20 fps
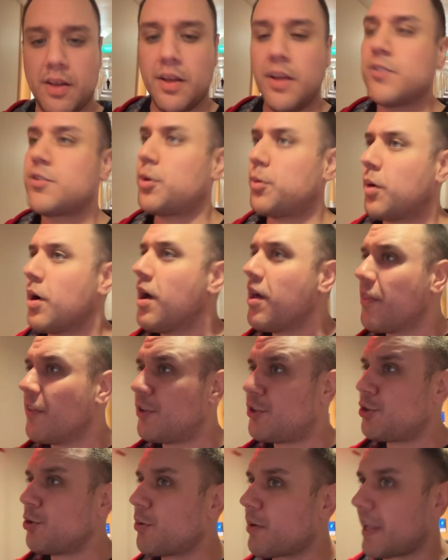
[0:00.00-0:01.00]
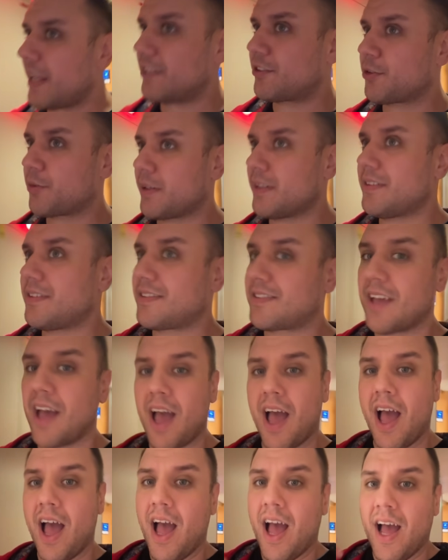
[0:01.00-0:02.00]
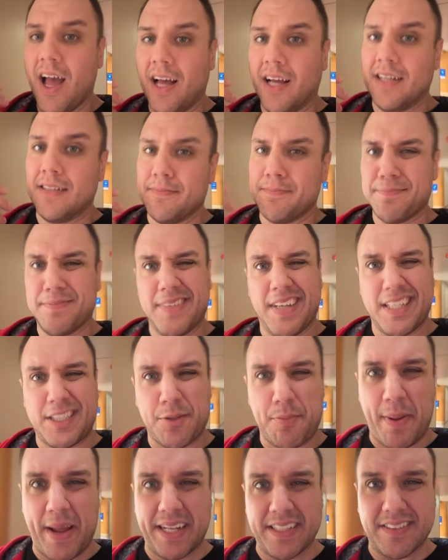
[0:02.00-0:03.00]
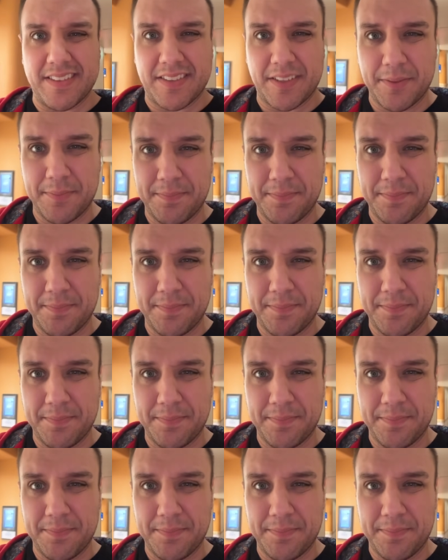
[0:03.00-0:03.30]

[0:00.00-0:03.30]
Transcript: So, the short answer is, it depends.